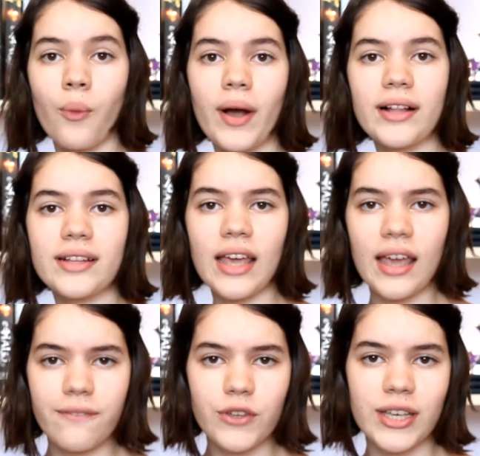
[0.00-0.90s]
Well,
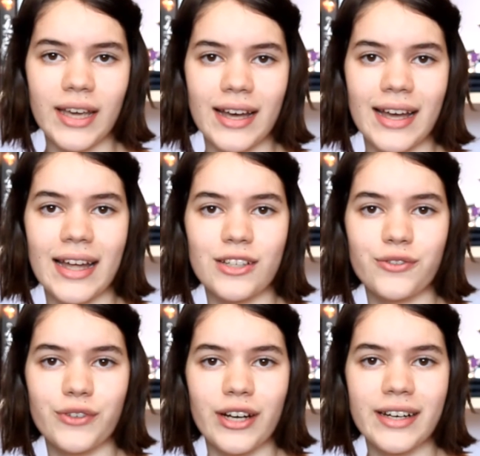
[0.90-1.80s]
if you're here and
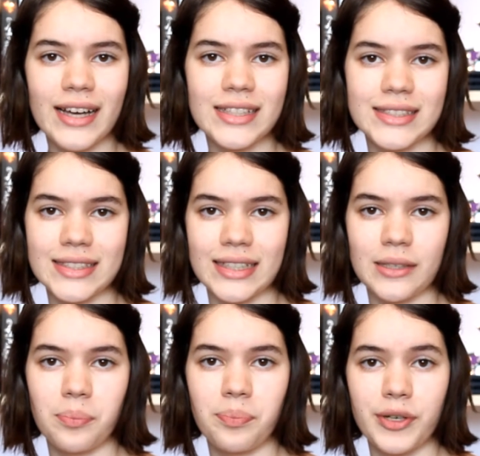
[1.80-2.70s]
you've got an
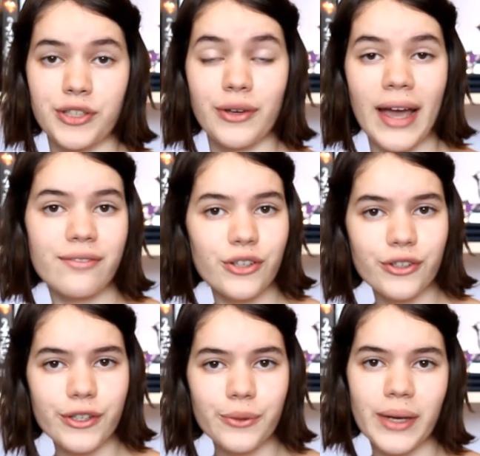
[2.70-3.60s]
idea, but you have
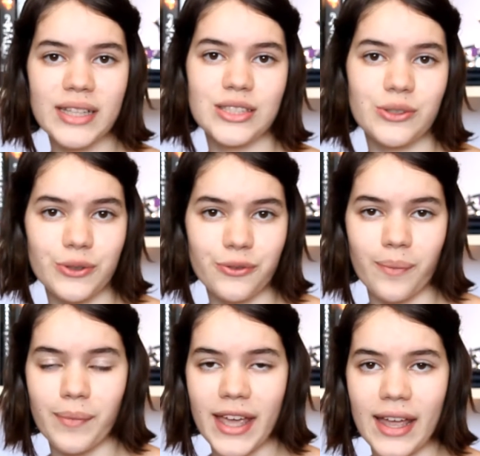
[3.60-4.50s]
no clue where to go
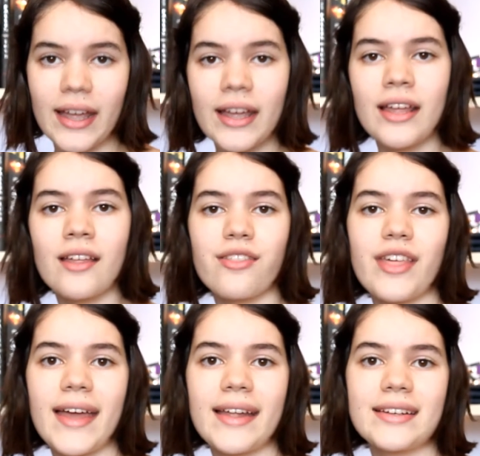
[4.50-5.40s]
from there,
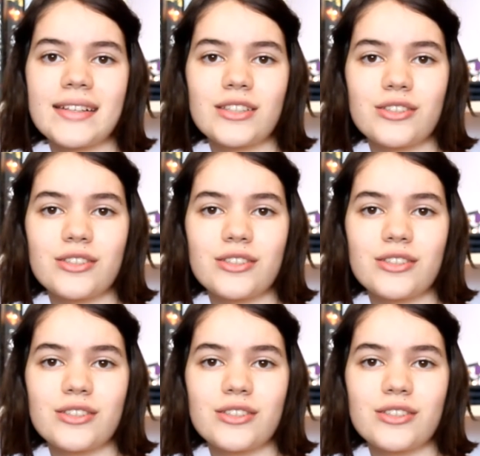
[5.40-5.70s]
then